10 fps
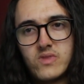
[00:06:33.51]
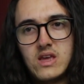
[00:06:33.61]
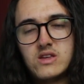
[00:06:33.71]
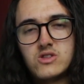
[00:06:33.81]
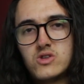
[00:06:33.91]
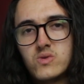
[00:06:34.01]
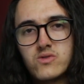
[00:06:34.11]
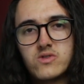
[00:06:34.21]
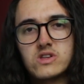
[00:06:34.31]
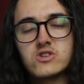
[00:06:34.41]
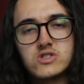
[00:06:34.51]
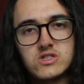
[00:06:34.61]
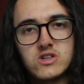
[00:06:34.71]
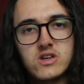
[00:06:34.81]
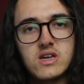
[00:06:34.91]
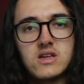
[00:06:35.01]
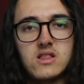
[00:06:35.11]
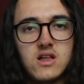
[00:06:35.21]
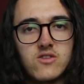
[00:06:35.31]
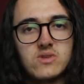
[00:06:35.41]
In doing research and looking at a
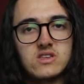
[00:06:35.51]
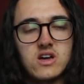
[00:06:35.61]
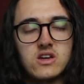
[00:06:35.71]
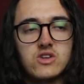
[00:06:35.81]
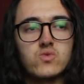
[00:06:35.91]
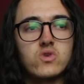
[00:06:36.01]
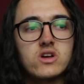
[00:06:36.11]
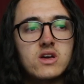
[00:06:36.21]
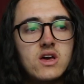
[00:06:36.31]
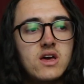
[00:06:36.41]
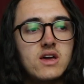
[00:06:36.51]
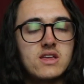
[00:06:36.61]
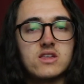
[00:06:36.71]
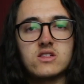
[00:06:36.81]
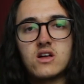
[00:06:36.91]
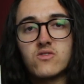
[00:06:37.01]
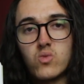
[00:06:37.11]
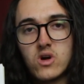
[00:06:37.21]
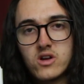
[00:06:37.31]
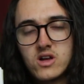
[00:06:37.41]
lot of Miyazaki's work, he does a lot of
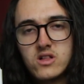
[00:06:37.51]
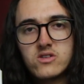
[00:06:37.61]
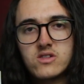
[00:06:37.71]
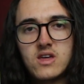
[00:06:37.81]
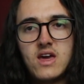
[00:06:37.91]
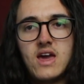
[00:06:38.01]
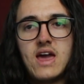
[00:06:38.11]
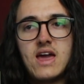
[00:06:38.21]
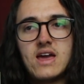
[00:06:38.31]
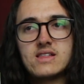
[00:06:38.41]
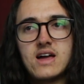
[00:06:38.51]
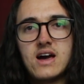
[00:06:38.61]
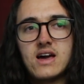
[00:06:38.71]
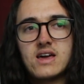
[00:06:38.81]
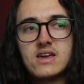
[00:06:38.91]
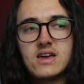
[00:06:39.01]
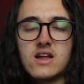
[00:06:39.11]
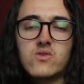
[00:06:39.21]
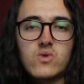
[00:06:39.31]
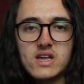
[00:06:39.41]
watercolors, and I
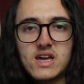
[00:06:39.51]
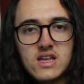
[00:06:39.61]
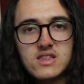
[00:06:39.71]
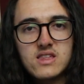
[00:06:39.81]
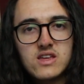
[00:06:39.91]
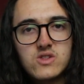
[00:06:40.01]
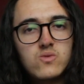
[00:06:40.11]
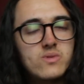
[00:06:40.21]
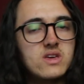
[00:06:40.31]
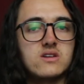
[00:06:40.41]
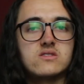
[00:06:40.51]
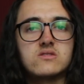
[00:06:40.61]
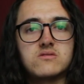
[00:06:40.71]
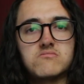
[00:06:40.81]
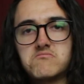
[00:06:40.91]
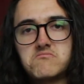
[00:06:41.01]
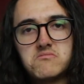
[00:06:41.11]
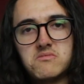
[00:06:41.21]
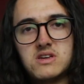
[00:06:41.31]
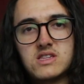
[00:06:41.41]
kind of want to get into that too because
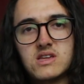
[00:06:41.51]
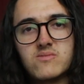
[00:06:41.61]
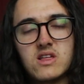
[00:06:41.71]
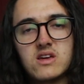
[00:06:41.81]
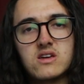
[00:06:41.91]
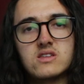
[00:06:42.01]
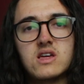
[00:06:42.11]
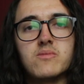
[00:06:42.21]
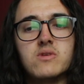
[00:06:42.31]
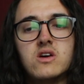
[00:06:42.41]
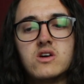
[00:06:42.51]
it seems like a good time.